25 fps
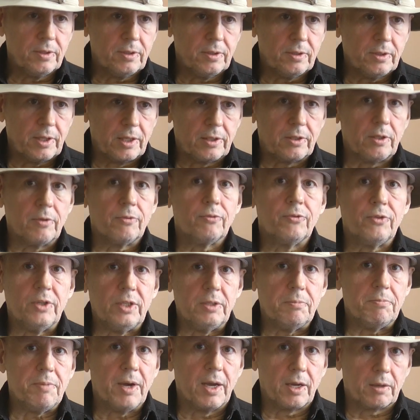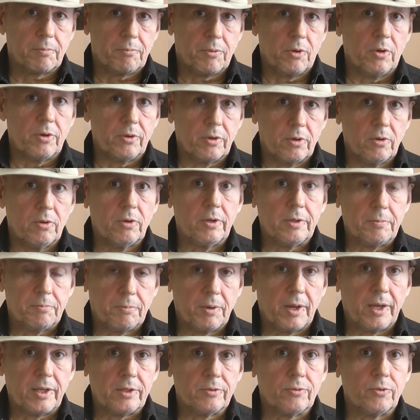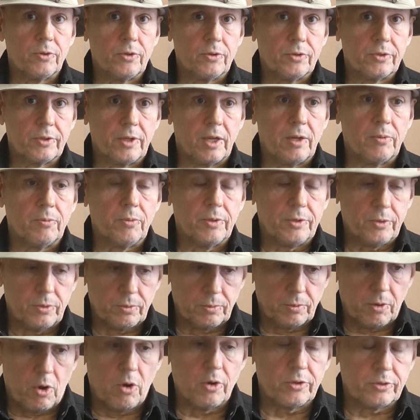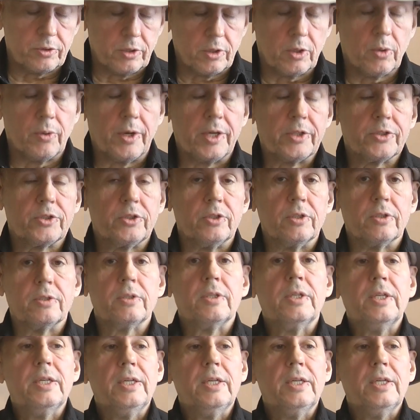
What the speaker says: Get the feedback protocol in place for yourself when you ask the question.